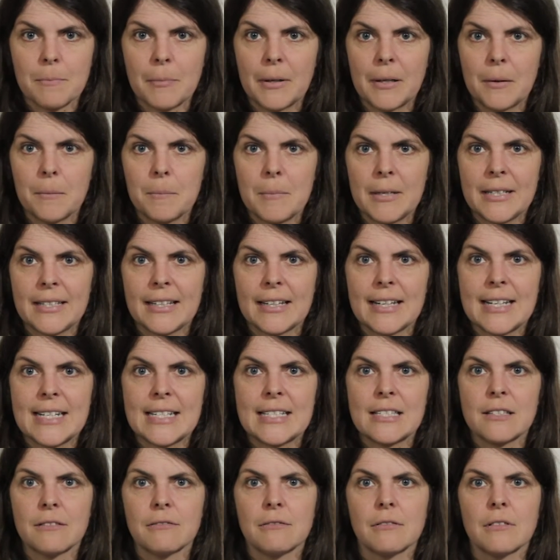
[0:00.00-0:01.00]
but it would be nice
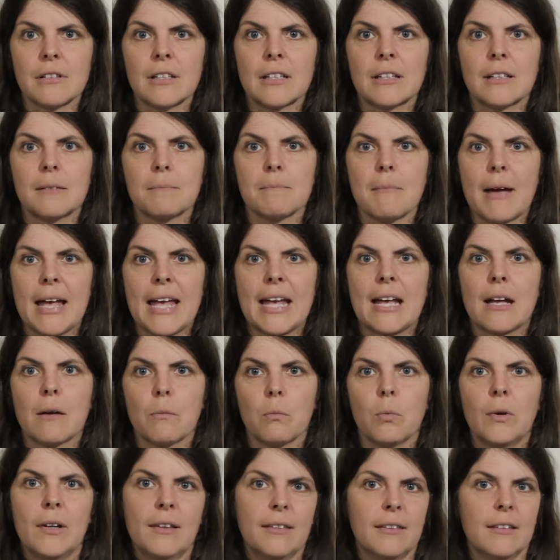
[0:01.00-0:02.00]
to make
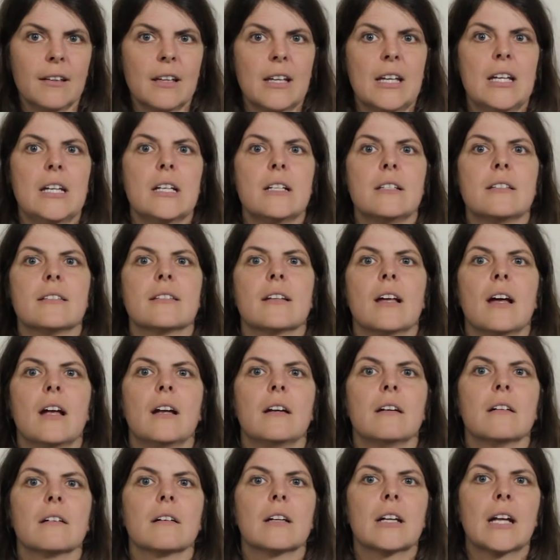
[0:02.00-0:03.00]
with the kids
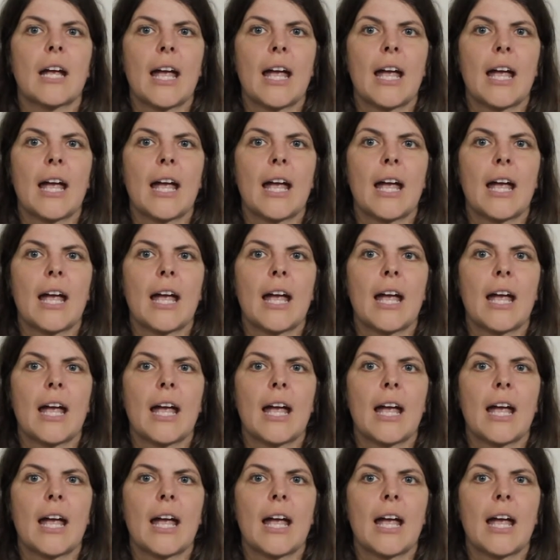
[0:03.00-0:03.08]
and